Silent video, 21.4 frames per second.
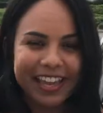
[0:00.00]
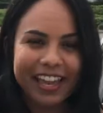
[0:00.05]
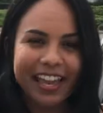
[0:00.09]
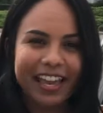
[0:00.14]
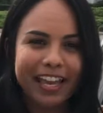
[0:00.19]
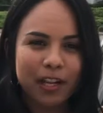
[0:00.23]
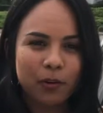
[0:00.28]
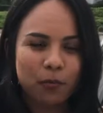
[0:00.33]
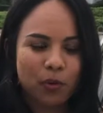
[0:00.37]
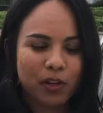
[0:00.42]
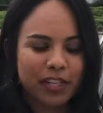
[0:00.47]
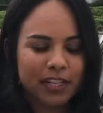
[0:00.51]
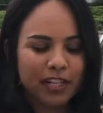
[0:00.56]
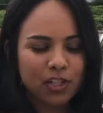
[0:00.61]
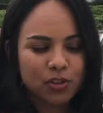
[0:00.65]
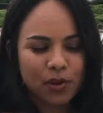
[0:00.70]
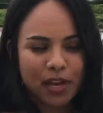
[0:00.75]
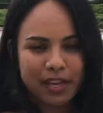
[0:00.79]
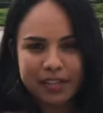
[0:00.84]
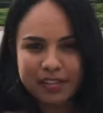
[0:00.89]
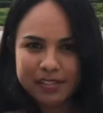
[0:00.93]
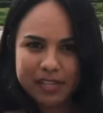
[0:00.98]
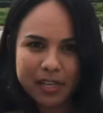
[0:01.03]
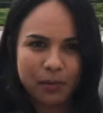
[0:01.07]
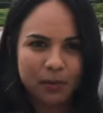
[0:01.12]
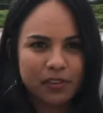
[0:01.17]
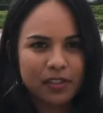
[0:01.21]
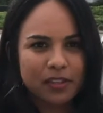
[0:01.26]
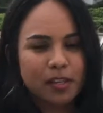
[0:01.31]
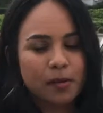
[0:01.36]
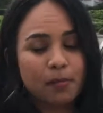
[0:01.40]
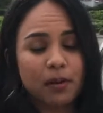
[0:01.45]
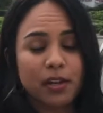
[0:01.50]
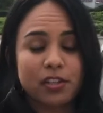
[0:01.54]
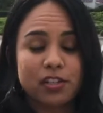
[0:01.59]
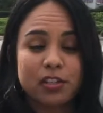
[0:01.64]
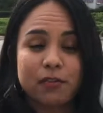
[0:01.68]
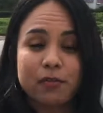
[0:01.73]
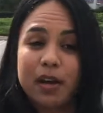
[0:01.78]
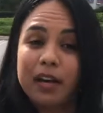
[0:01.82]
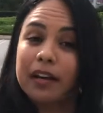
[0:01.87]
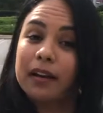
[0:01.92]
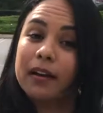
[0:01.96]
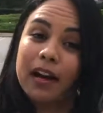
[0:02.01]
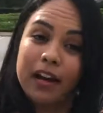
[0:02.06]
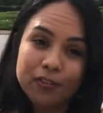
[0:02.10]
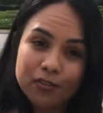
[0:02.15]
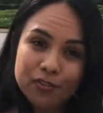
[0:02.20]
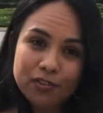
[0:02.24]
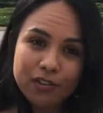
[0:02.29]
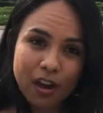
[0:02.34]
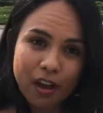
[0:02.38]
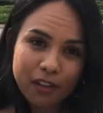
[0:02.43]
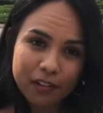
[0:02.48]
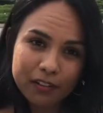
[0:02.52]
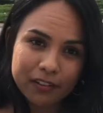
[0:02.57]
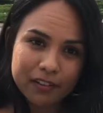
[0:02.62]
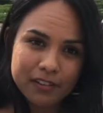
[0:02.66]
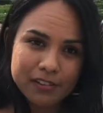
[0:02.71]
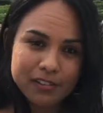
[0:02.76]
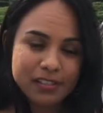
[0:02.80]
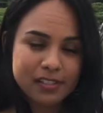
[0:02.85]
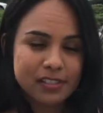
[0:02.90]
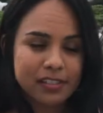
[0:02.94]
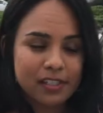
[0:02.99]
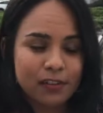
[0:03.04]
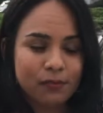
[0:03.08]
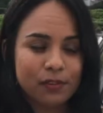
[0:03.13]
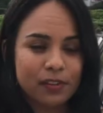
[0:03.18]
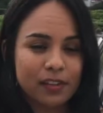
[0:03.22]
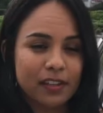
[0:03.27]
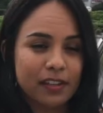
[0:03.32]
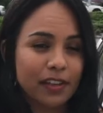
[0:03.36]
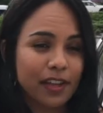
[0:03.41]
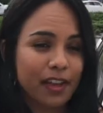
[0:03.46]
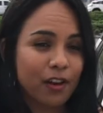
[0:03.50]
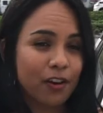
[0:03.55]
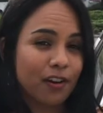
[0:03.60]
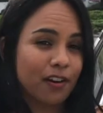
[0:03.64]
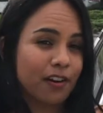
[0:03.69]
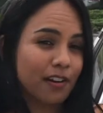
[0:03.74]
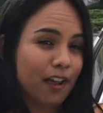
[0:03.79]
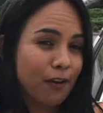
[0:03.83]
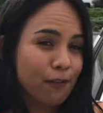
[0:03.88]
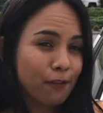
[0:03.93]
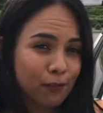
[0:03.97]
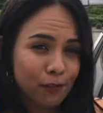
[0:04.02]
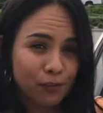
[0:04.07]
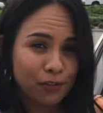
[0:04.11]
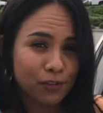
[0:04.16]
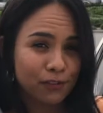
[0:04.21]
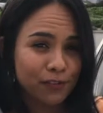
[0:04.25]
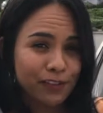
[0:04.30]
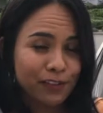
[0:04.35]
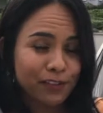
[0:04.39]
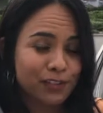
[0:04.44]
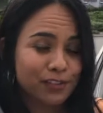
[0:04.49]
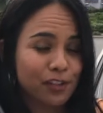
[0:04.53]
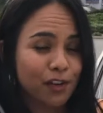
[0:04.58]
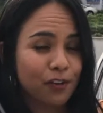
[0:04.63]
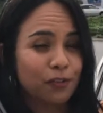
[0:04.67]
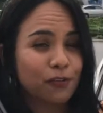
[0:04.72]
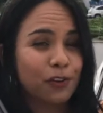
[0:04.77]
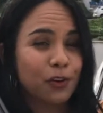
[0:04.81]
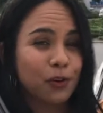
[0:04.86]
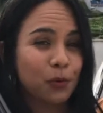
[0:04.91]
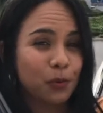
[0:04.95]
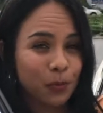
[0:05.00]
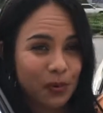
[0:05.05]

And we're gonna try to stay within the budget about $100 to see if we can get her enough food to feed herself for a